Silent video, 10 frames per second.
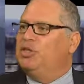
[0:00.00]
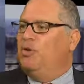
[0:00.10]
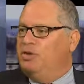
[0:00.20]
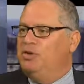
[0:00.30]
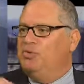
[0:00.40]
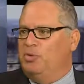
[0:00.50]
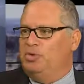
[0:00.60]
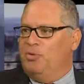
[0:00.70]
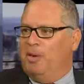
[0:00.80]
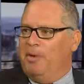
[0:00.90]
so. Do you
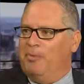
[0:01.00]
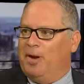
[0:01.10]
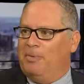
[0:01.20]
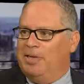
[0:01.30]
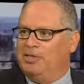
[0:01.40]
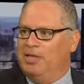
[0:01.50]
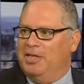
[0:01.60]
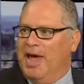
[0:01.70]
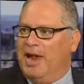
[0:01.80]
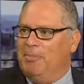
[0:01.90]
do you want a better recommendation
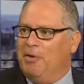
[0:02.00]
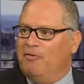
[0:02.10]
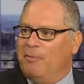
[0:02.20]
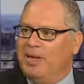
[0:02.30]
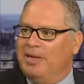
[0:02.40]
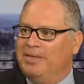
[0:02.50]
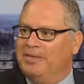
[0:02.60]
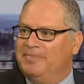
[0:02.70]
than that? I bought it for my kids.